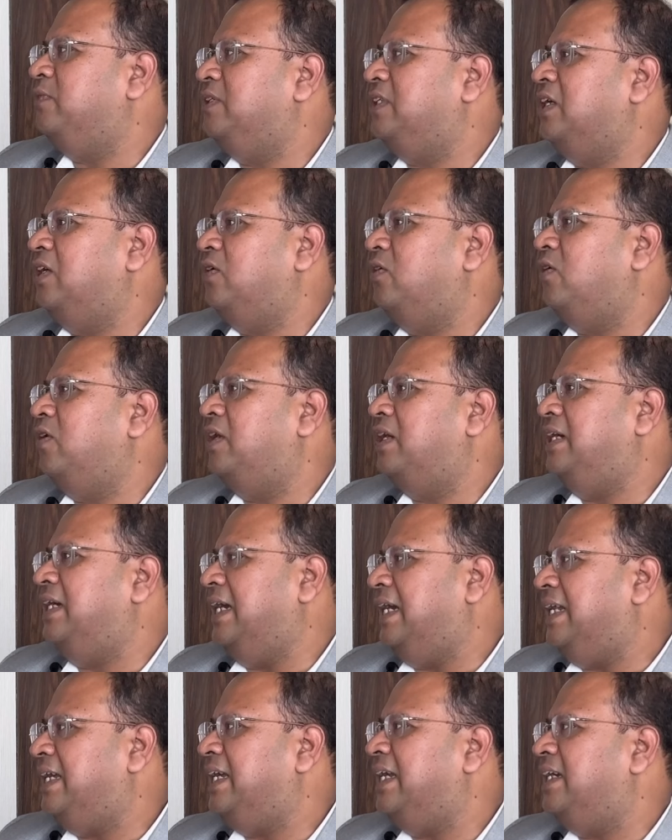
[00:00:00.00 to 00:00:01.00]
which are not
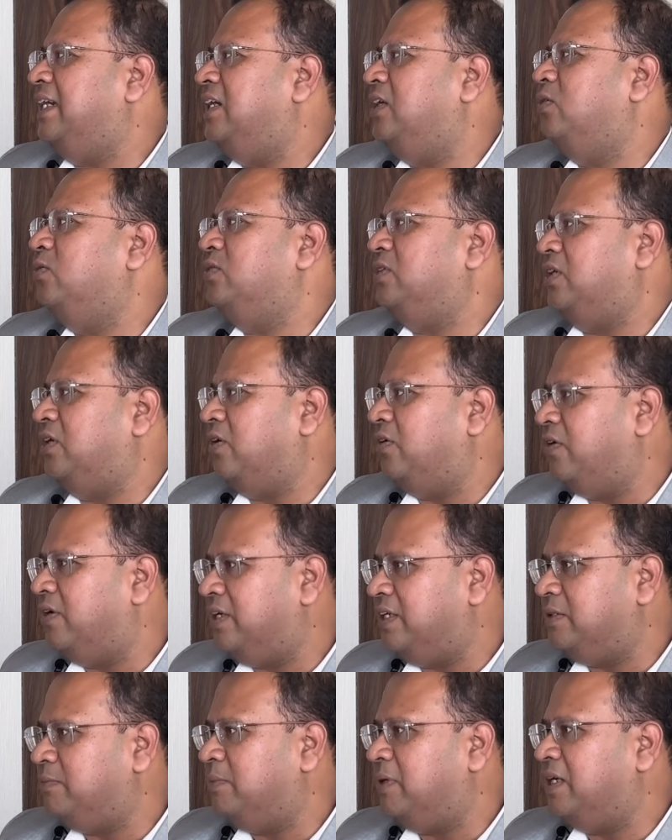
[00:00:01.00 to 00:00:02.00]
dedicated to
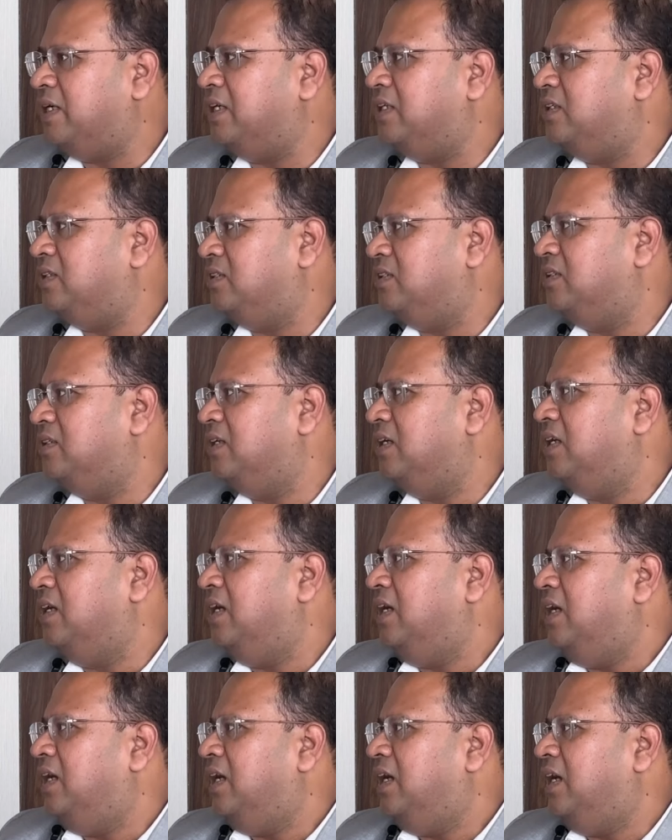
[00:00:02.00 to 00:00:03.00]
securities markets
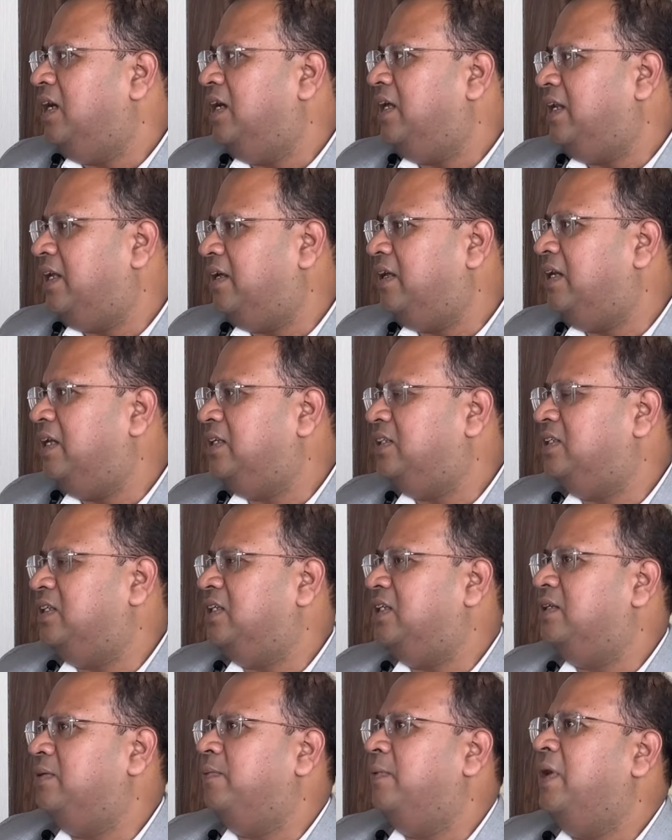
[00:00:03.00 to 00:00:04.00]

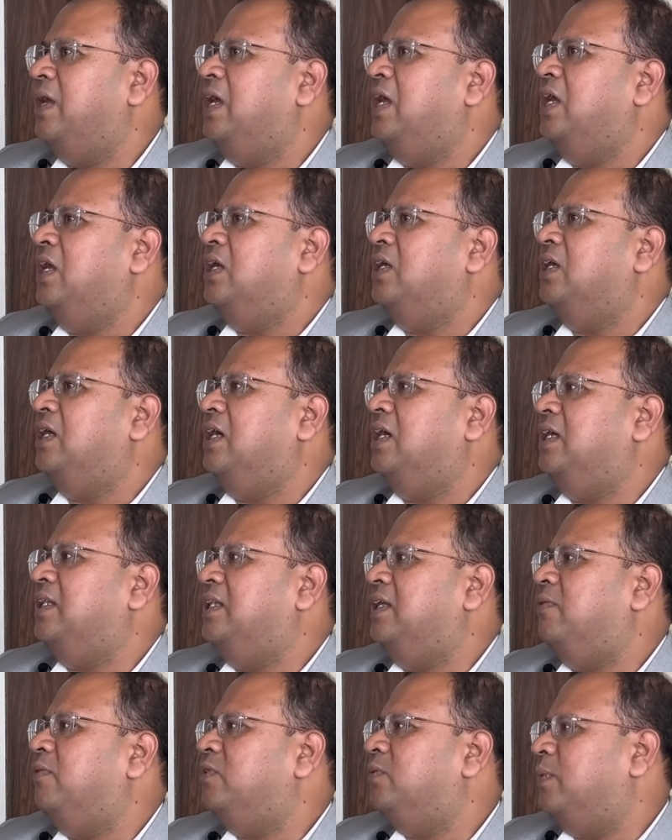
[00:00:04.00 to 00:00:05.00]
regulation.
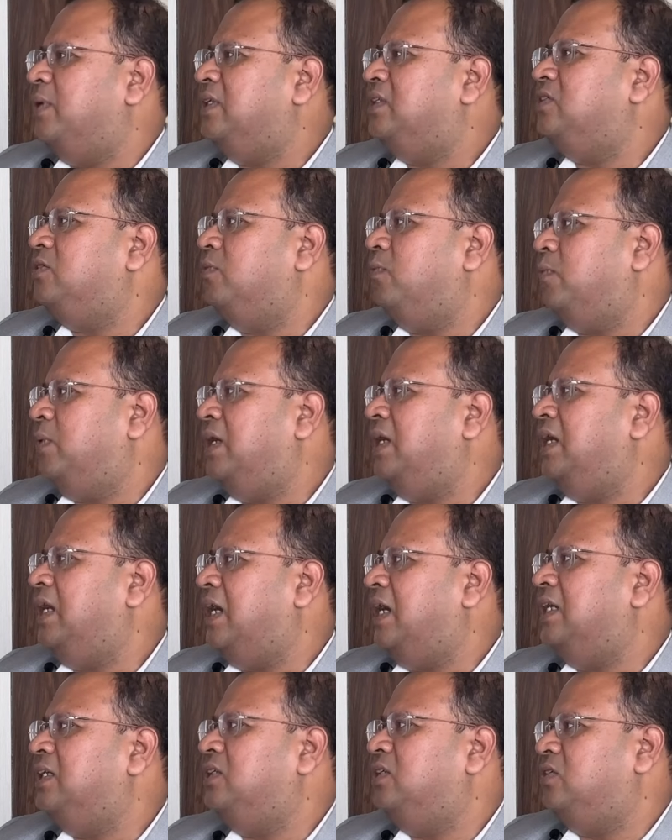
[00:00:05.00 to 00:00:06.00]
There was once one
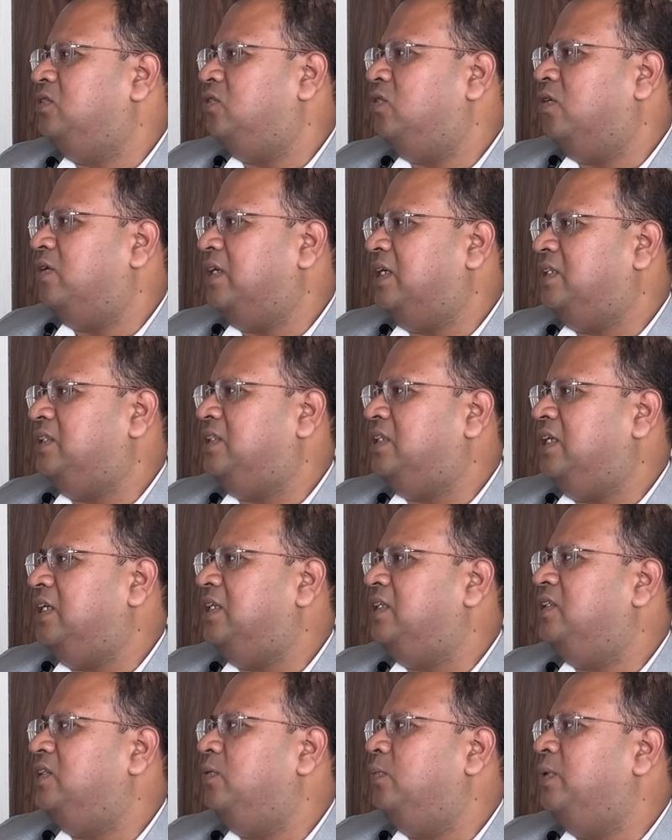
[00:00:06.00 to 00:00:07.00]
large stock
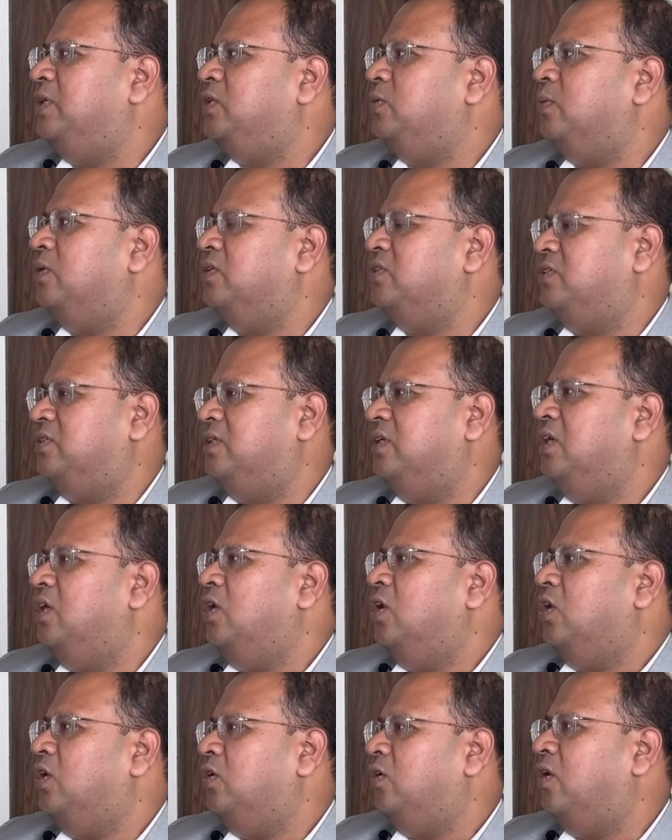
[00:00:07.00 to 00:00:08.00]
exchange which was
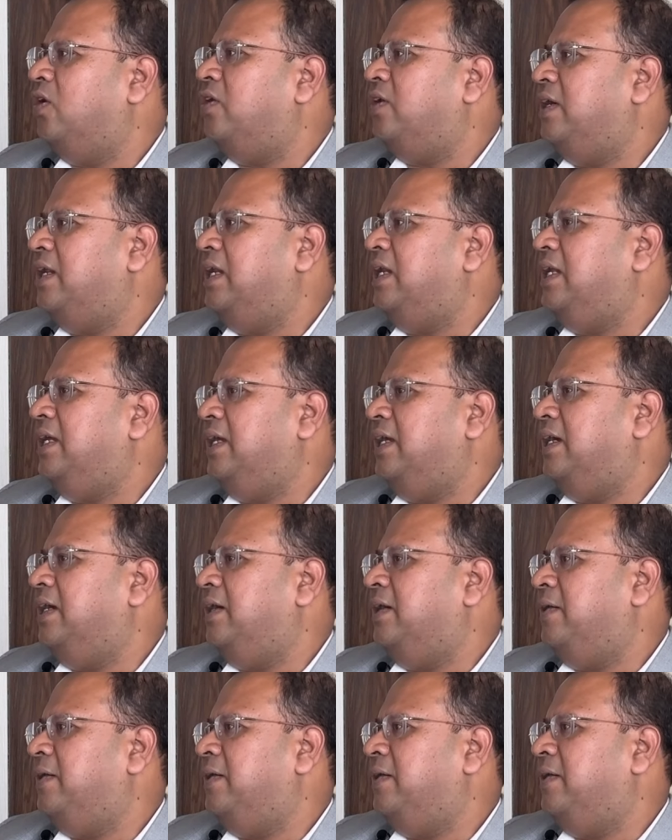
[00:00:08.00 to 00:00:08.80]
not really